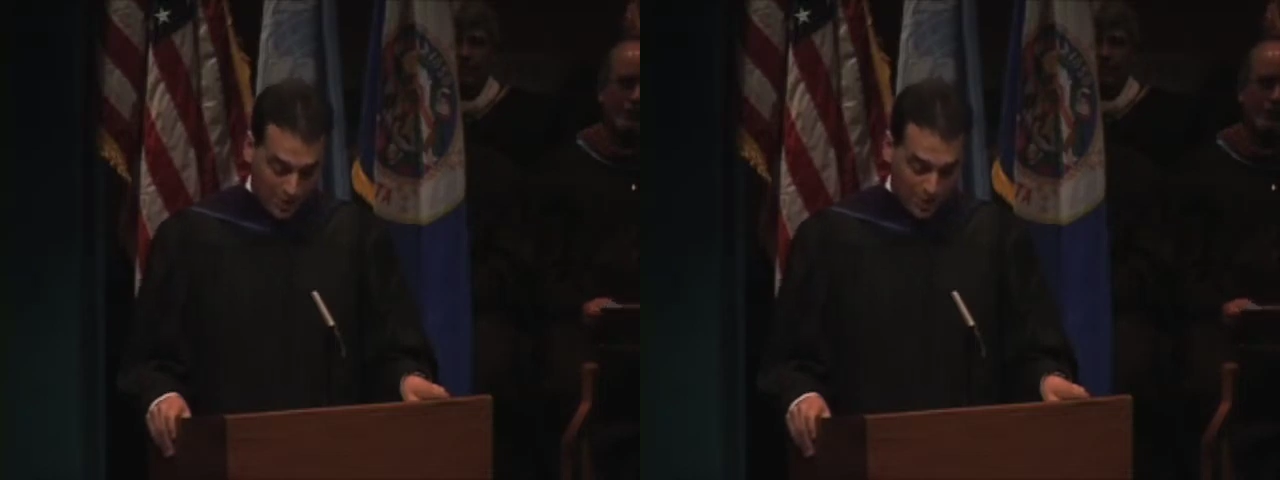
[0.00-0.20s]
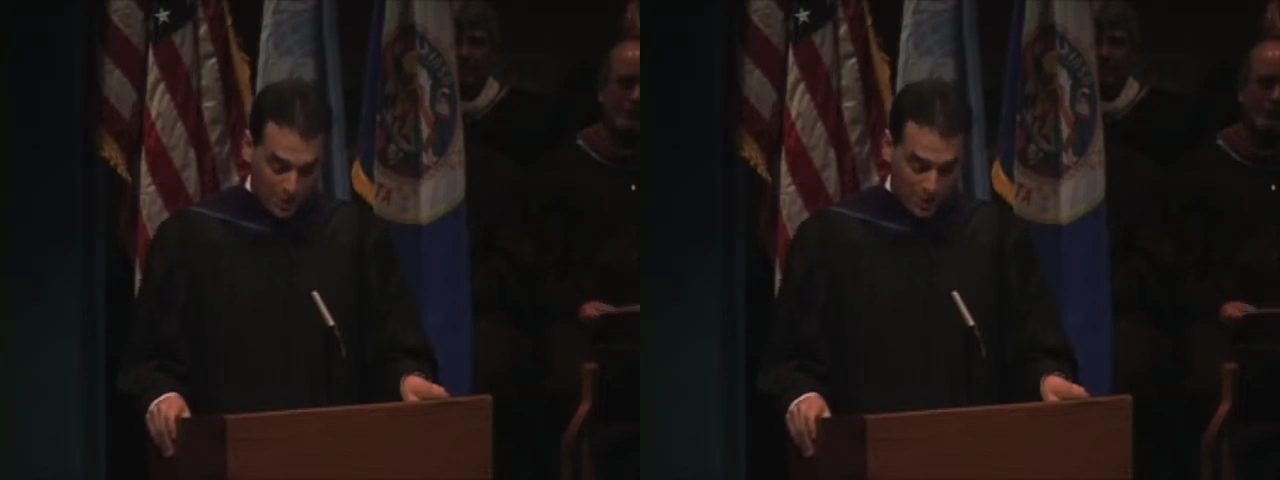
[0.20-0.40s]

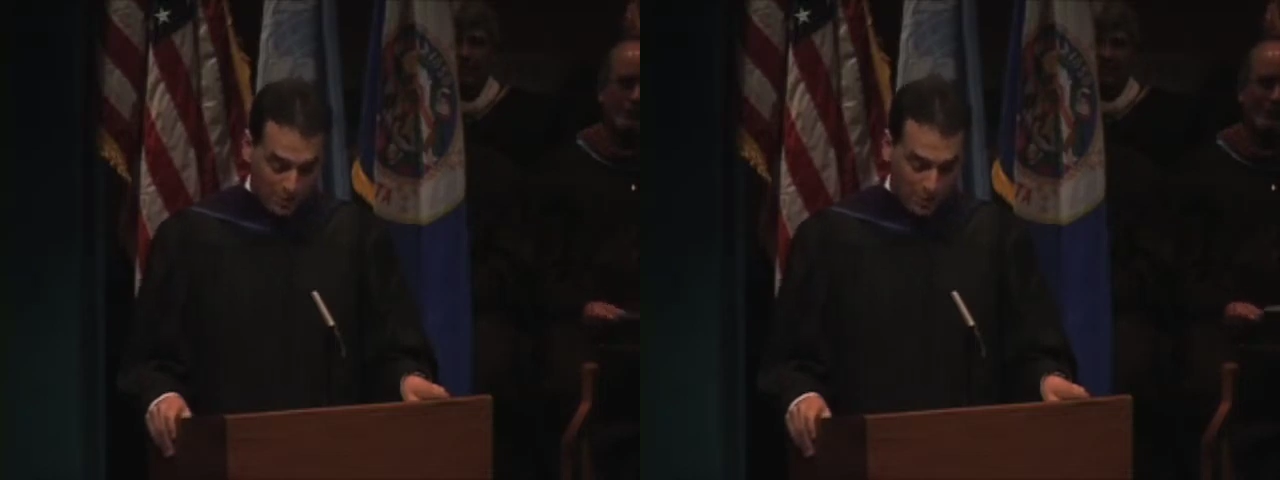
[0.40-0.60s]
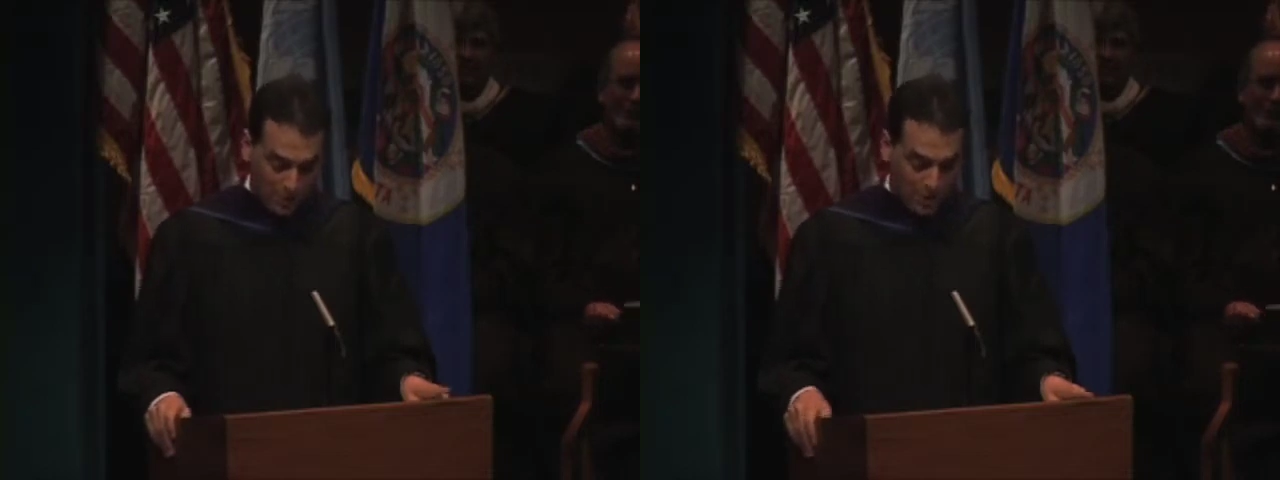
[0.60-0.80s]
you should
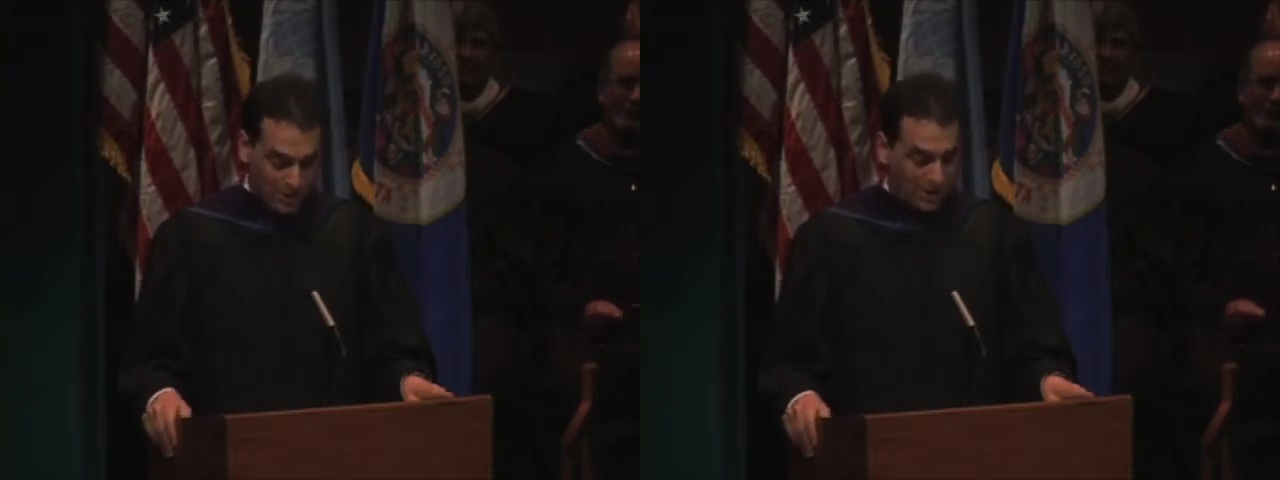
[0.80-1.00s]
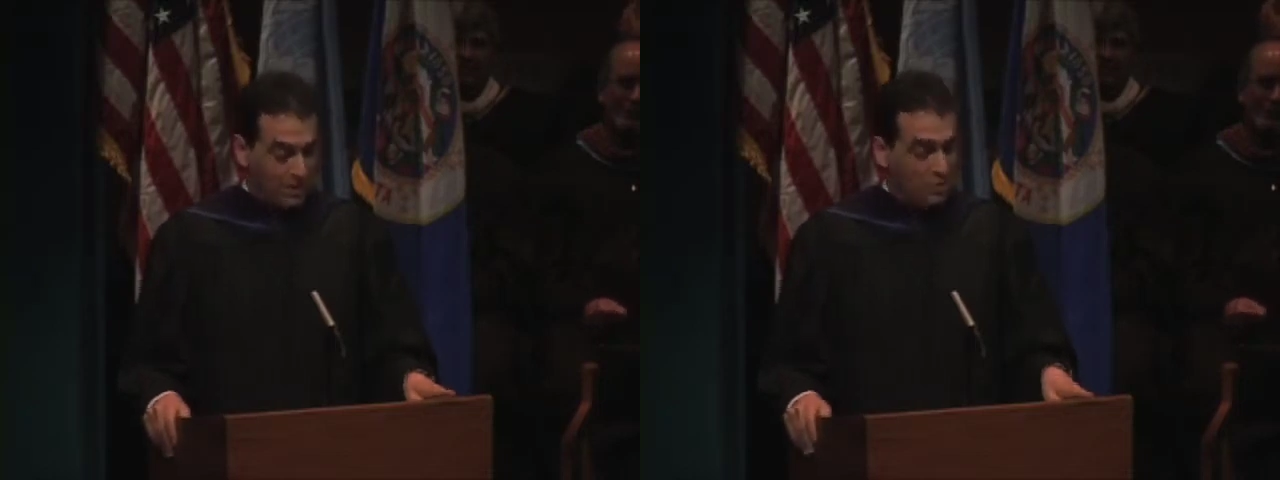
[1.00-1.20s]
approach
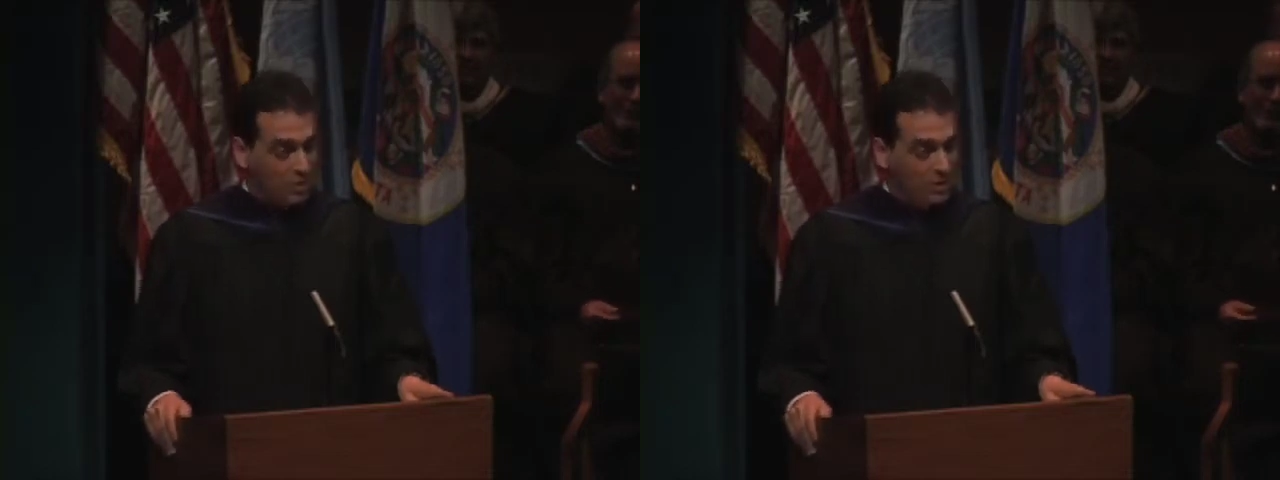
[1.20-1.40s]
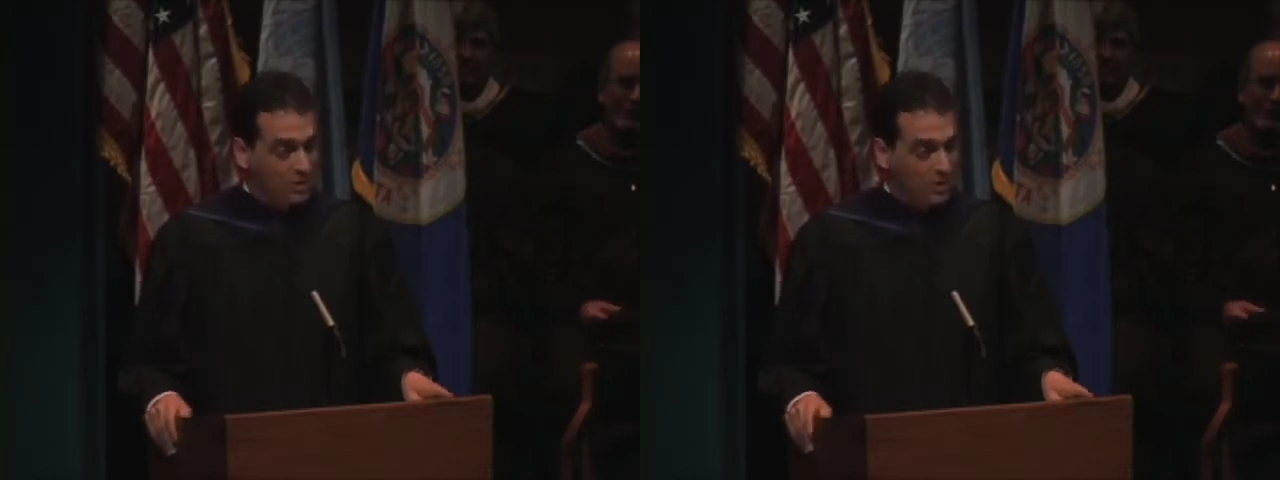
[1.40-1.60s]
things
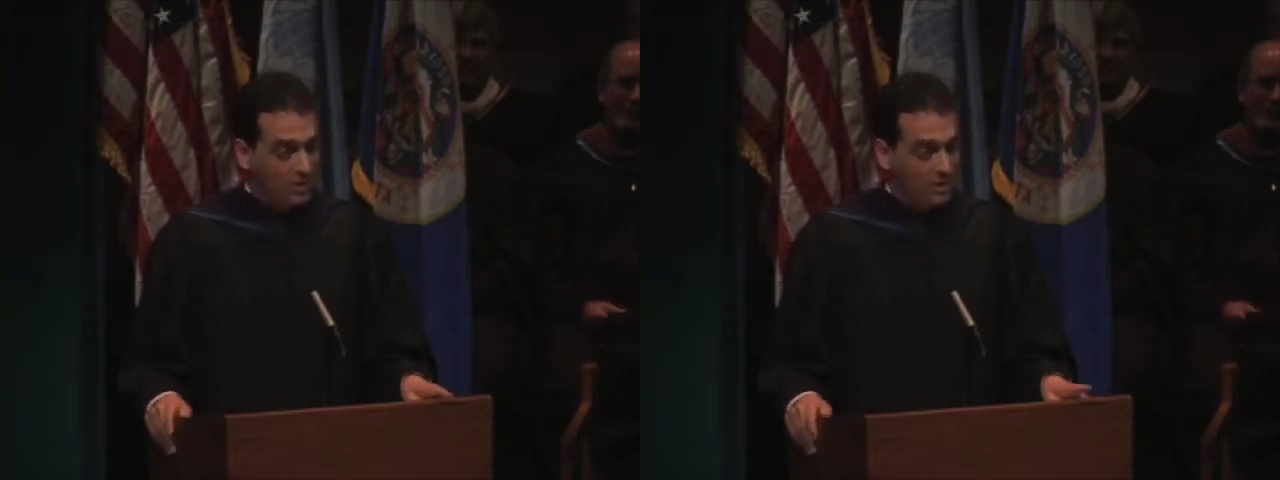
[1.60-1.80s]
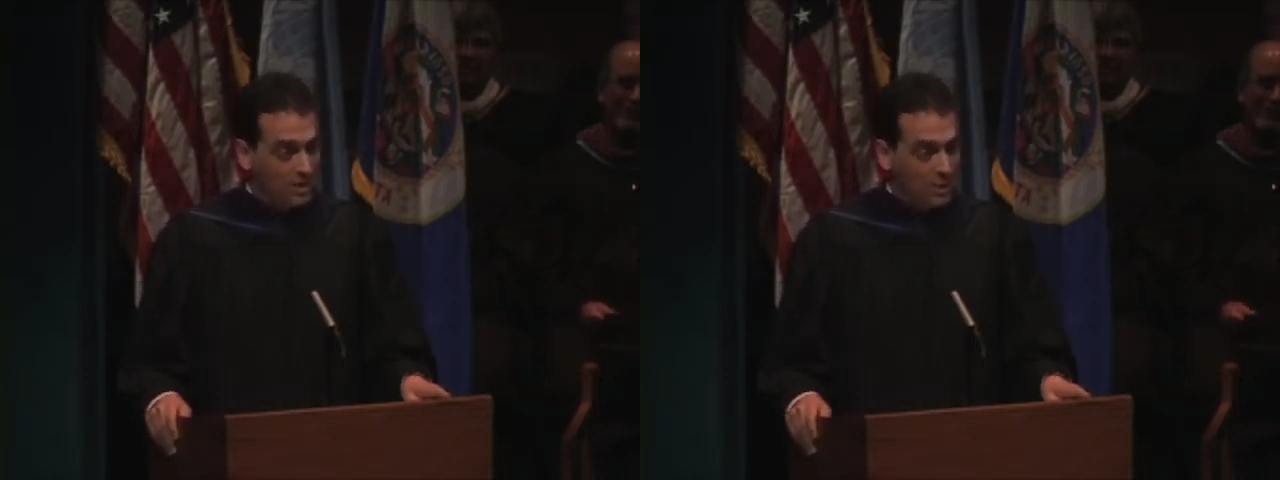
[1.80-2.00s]

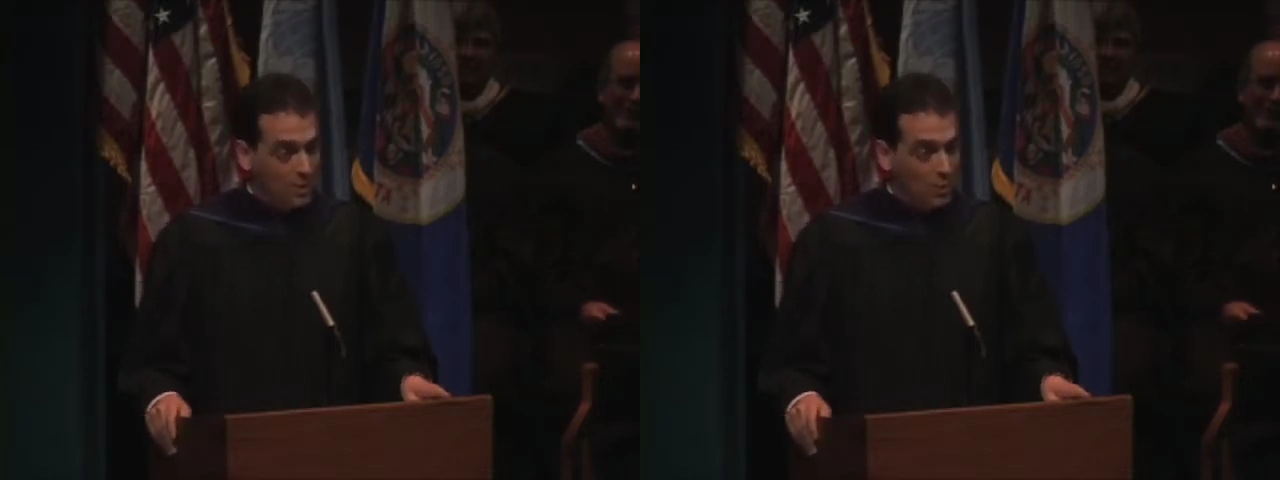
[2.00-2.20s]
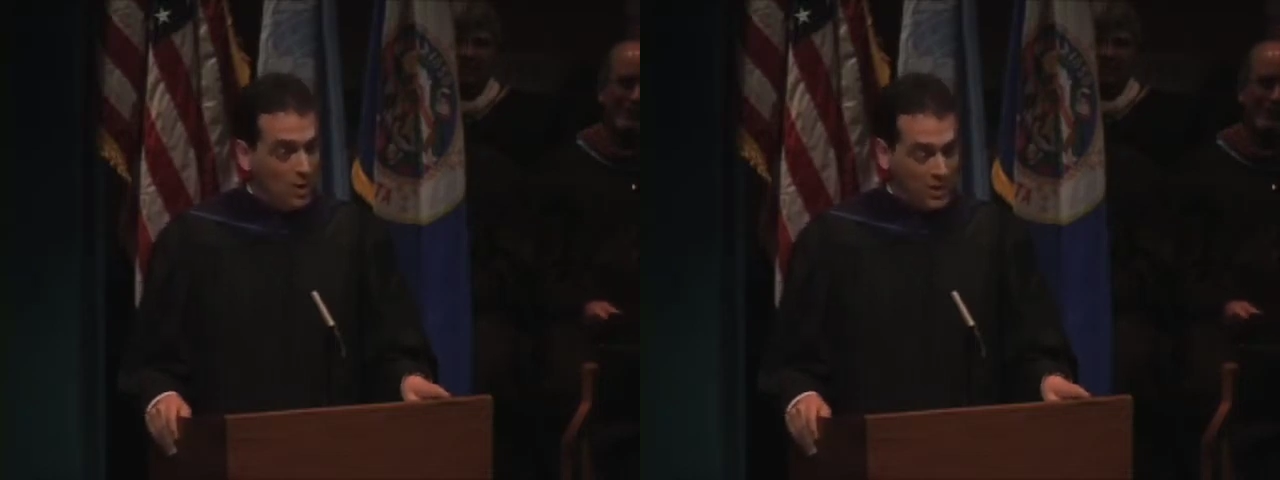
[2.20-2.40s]

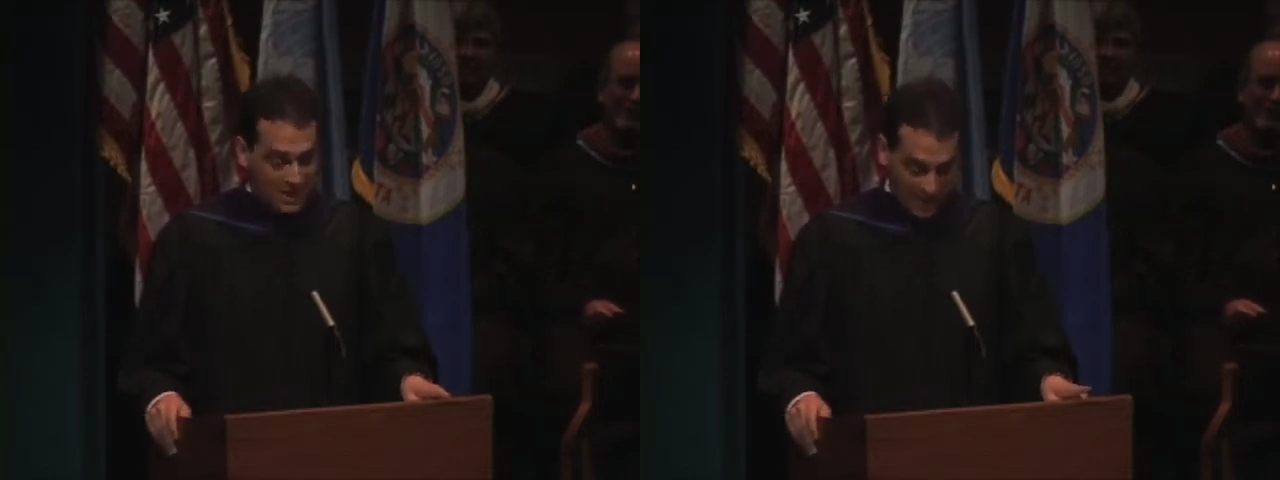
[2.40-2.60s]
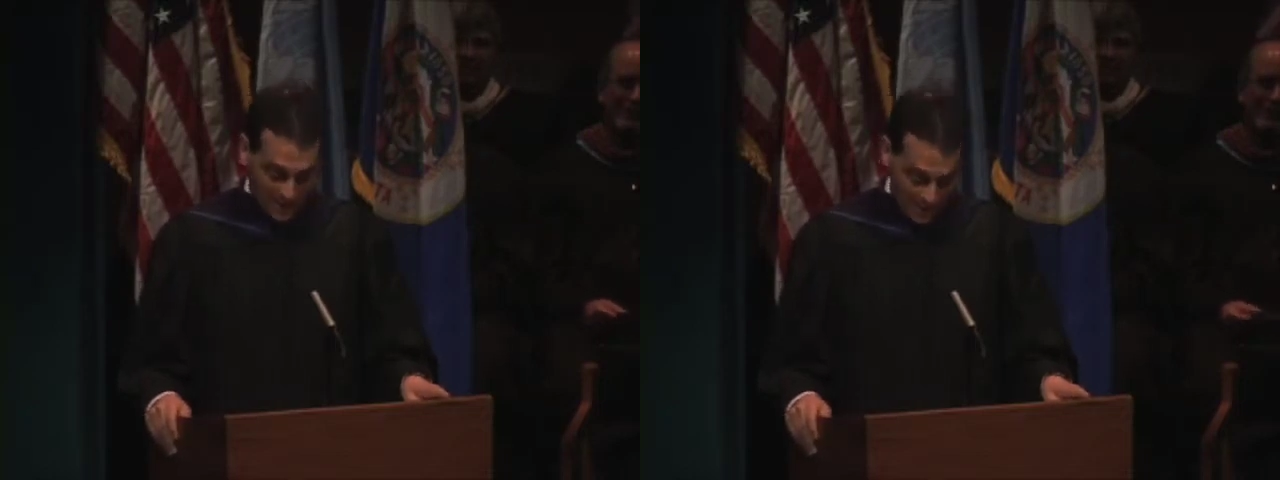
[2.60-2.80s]

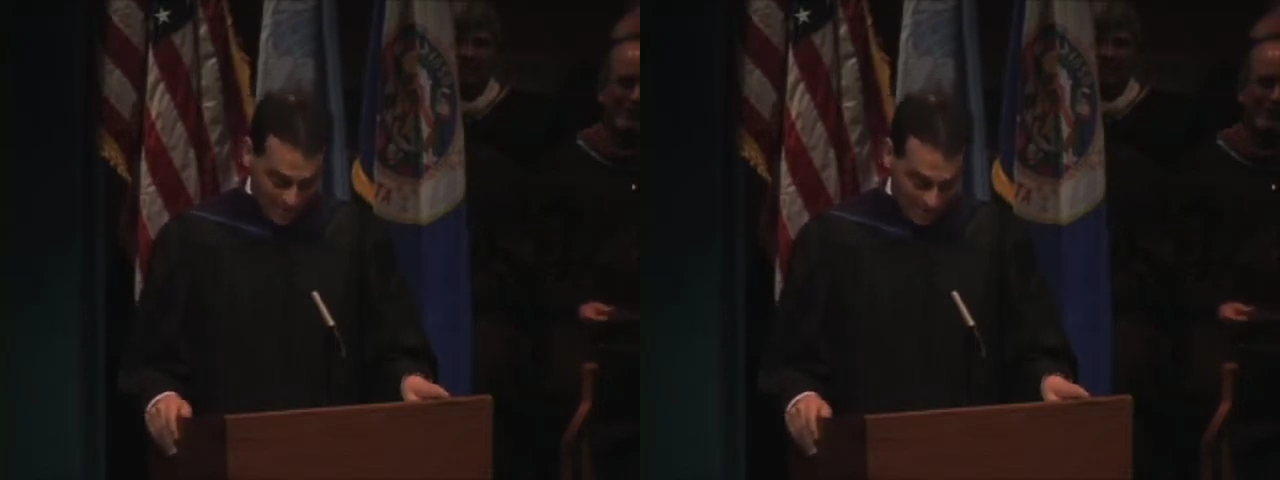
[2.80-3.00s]
willy-nilly.